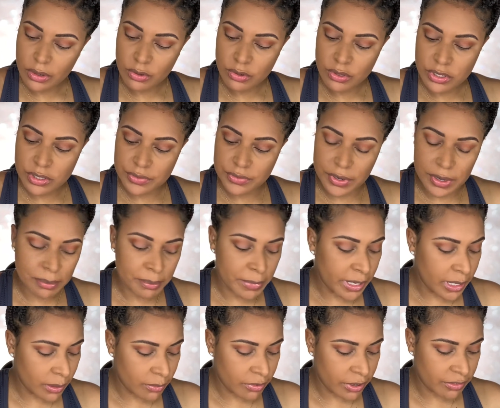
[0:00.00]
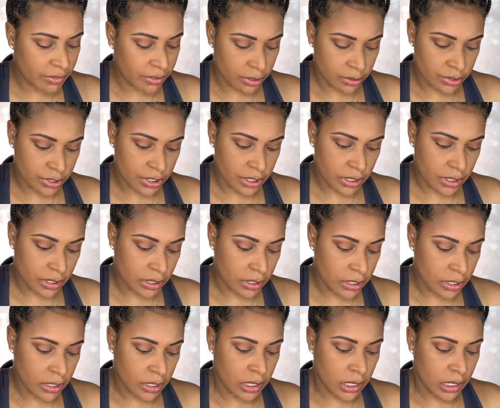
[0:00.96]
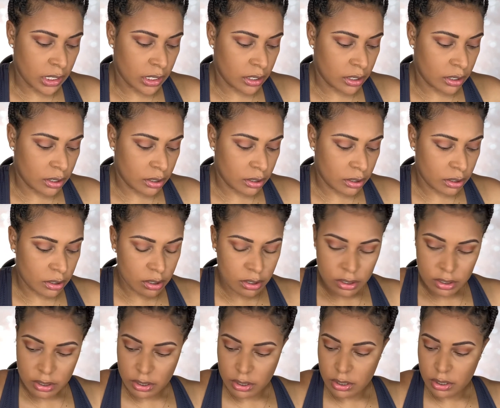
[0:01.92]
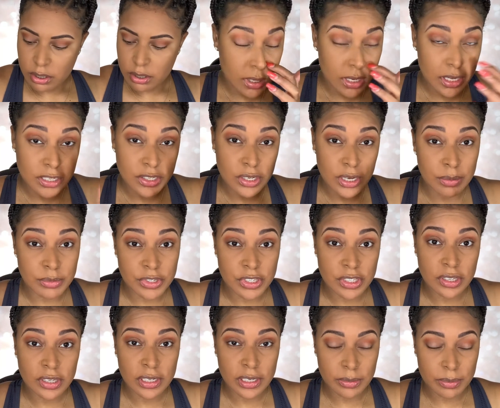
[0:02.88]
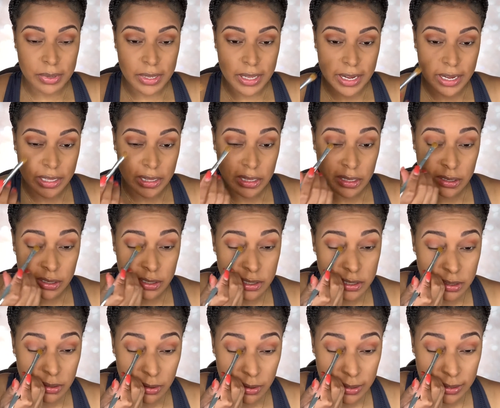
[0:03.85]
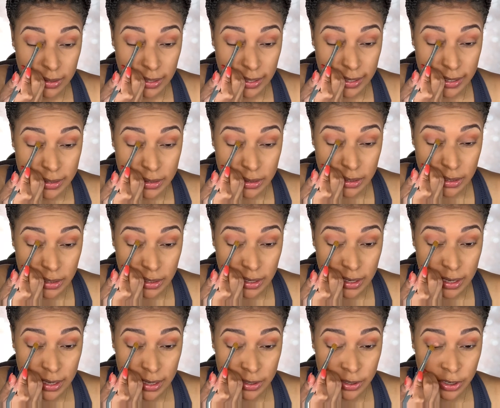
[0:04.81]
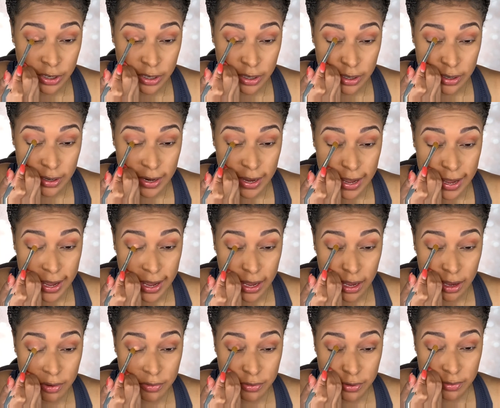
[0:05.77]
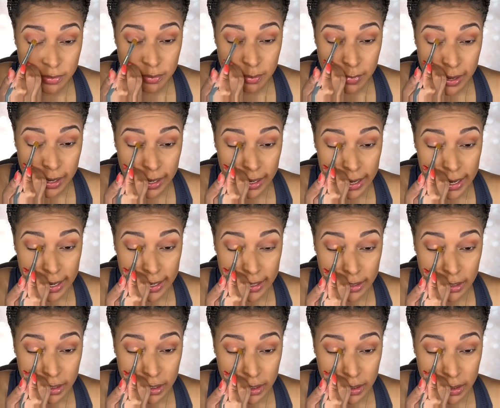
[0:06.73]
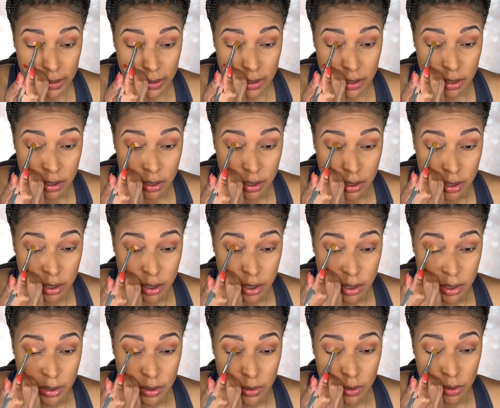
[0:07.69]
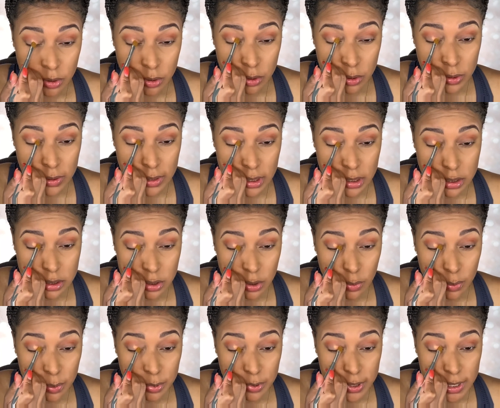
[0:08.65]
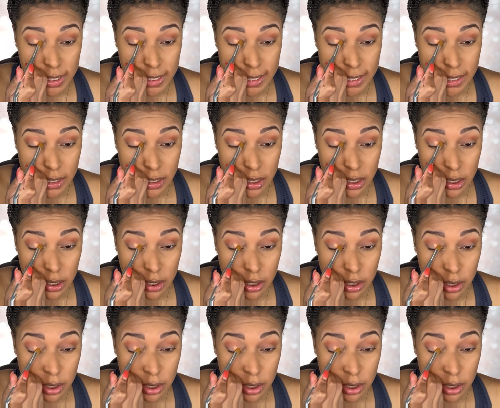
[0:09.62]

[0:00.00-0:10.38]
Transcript: this is from Makeup Revolution. And so I'm just gonna apply this on like the inner half of my eyelid. Oh, that's so pretty.